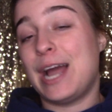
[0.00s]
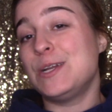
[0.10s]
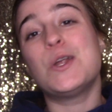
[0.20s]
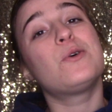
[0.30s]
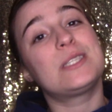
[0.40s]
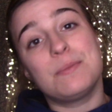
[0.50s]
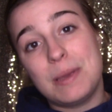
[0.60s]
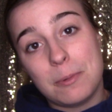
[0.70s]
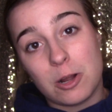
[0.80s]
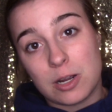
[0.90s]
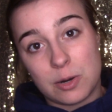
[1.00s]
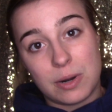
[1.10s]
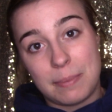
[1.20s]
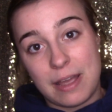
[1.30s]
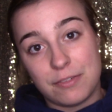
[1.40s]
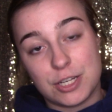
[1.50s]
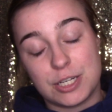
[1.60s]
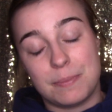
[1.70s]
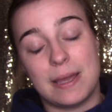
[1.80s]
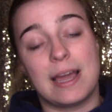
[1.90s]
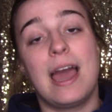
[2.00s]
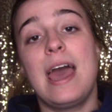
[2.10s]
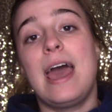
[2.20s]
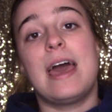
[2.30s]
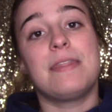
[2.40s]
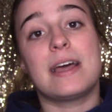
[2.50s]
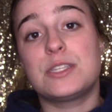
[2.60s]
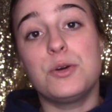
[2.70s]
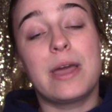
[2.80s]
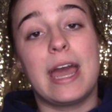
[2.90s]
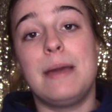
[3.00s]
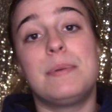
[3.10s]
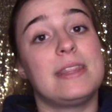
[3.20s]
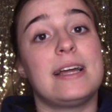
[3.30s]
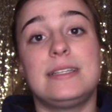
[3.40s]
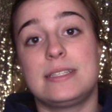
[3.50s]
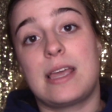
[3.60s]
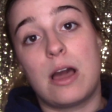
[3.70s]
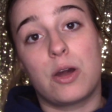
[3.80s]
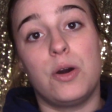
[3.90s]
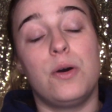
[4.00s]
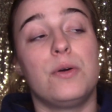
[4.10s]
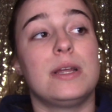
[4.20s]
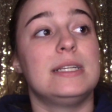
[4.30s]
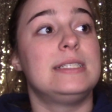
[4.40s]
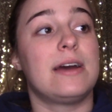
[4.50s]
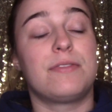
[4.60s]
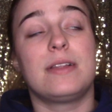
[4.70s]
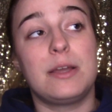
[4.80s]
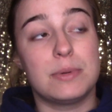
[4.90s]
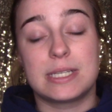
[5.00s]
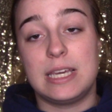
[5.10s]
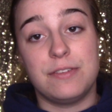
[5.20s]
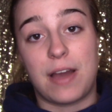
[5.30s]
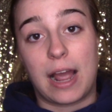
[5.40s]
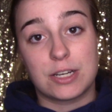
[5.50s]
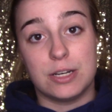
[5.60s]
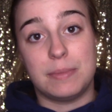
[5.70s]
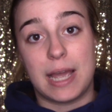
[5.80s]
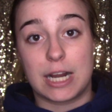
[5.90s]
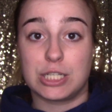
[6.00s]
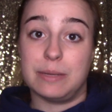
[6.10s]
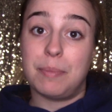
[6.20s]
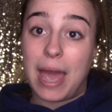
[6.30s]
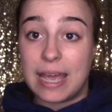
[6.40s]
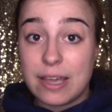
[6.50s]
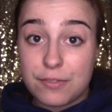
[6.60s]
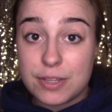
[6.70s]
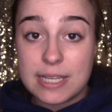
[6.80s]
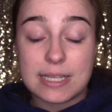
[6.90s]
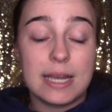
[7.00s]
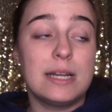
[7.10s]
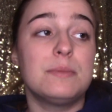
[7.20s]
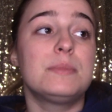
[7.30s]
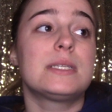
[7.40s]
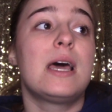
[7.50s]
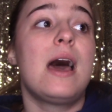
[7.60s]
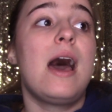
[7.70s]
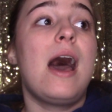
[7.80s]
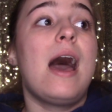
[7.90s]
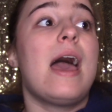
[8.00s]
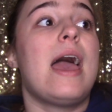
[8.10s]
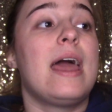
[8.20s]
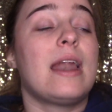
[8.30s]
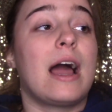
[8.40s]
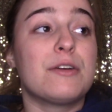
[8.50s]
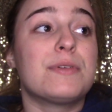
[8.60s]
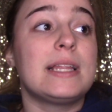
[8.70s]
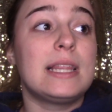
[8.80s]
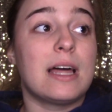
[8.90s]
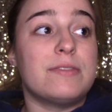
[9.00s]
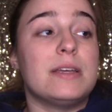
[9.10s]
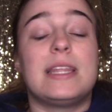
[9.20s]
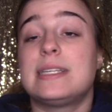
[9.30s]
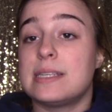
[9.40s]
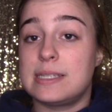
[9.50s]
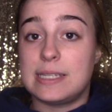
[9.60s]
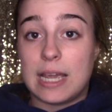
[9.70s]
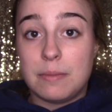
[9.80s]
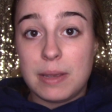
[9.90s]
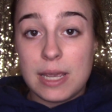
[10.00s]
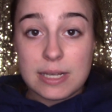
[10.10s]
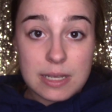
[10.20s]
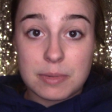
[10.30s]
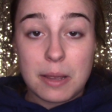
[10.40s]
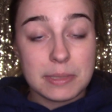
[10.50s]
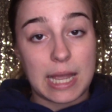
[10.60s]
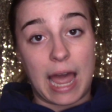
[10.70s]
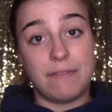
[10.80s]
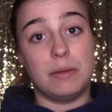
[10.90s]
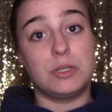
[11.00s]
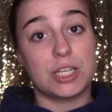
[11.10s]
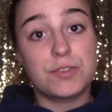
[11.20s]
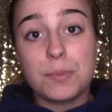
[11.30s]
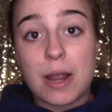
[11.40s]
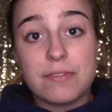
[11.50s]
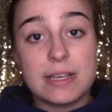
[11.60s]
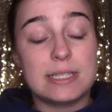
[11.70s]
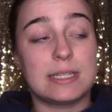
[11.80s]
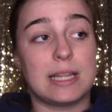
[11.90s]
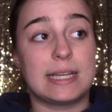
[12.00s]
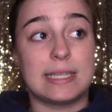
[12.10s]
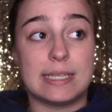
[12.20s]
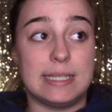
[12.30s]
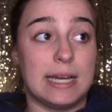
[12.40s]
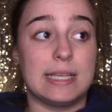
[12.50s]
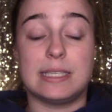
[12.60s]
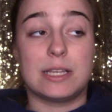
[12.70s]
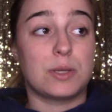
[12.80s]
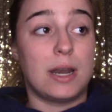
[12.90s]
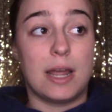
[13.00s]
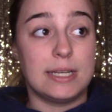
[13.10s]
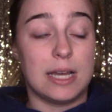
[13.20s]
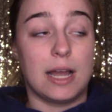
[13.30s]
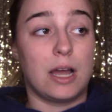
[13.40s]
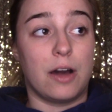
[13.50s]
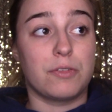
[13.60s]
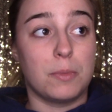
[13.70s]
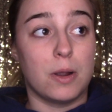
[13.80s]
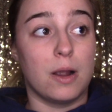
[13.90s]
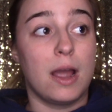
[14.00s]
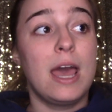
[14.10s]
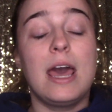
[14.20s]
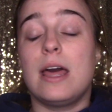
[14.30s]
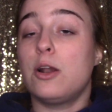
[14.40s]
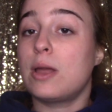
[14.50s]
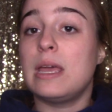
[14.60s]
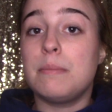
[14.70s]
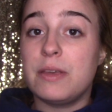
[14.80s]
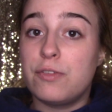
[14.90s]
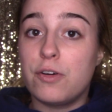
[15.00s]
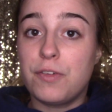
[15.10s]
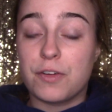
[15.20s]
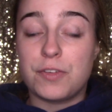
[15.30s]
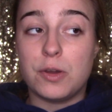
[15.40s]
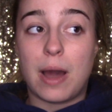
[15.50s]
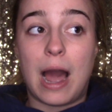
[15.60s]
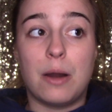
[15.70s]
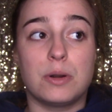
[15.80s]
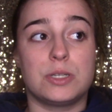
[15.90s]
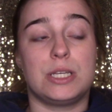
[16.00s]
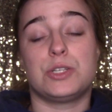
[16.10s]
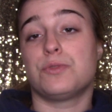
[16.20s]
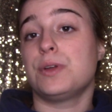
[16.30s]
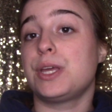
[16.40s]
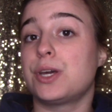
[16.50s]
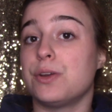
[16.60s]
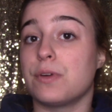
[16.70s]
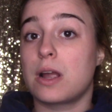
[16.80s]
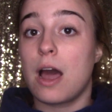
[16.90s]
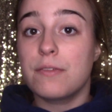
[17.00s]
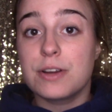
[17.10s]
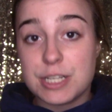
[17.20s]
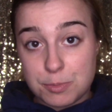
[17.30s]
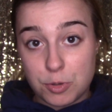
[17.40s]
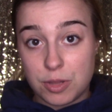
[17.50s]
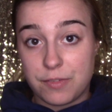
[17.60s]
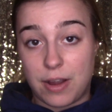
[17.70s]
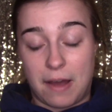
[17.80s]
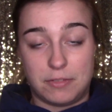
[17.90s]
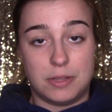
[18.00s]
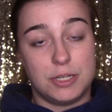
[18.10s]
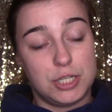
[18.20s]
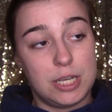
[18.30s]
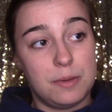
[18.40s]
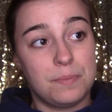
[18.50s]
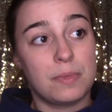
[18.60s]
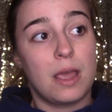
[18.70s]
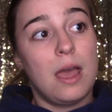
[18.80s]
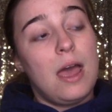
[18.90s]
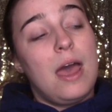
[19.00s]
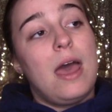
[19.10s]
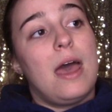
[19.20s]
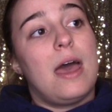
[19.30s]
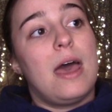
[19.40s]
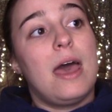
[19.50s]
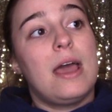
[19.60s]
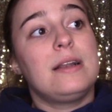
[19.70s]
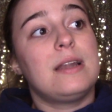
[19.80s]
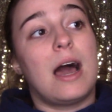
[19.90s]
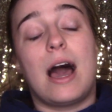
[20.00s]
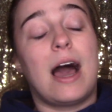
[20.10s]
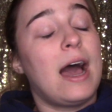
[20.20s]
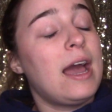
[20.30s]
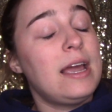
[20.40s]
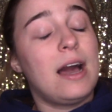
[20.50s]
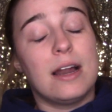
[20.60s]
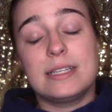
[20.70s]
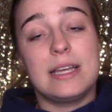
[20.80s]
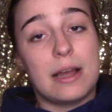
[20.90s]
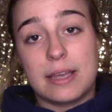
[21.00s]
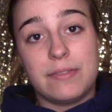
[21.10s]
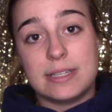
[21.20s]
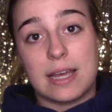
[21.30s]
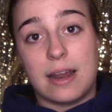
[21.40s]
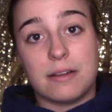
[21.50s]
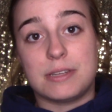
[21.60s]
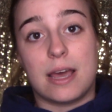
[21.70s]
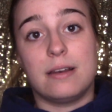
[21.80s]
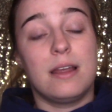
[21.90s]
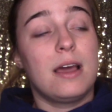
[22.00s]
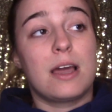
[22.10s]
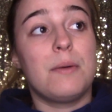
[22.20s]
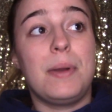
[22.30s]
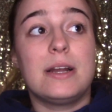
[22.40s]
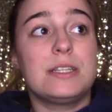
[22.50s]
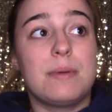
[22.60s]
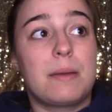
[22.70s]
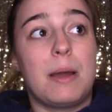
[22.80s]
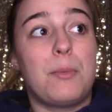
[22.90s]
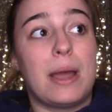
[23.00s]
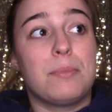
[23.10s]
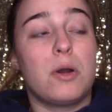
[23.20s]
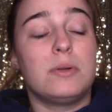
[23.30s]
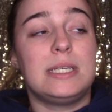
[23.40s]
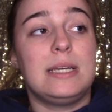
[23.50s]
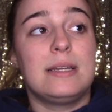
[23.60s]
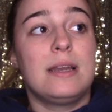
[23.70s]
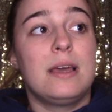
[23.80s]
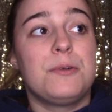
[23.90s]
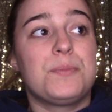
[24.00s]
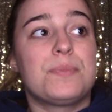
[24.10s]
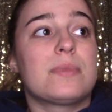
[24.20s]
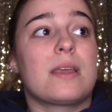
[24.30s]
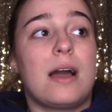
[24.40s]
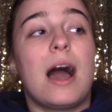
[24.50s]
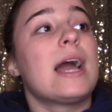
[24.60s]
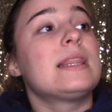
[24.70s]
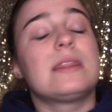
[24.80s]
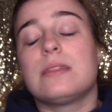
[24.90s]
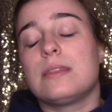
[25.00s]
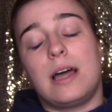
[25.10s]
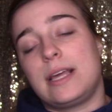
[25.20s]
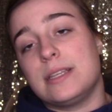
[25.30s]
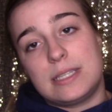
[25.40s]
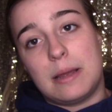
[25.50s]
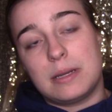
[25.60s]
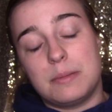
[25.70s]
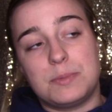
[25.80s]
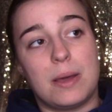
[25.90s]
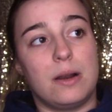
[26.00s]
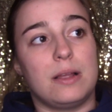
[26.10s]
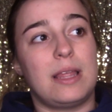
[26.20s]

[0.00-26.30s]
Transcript: I know some people aren't going to want to pay for the shipping, and that's okay, but that discount code definitely was a key factor in me actually paying for these items. And I really love it. They sustain me. Sometimes I have them just for breakfast, like Sezzy does, and that's an idea I got from her. It'll keep me full for a few hours. It's a really good recovery smoothie for after the gym. And I give it a 10 out of 10. Compared to like my whey protein, I like this 10 times better.